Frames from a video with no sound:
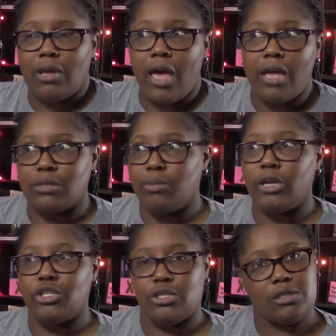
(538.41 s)
as
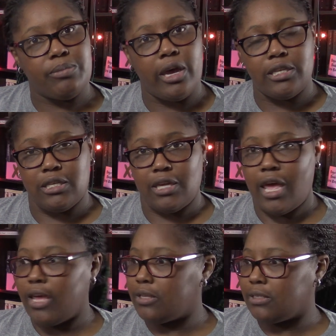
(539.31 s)
much smut
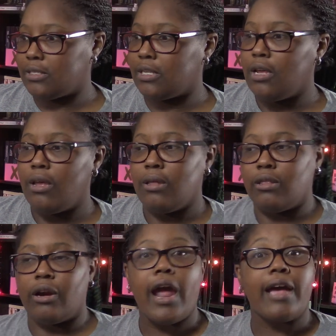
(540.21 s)
as
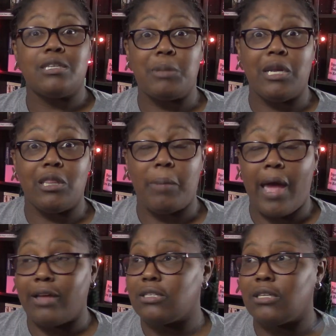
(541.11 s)
there has been in the
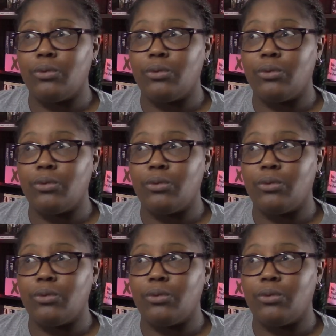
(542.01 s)
past.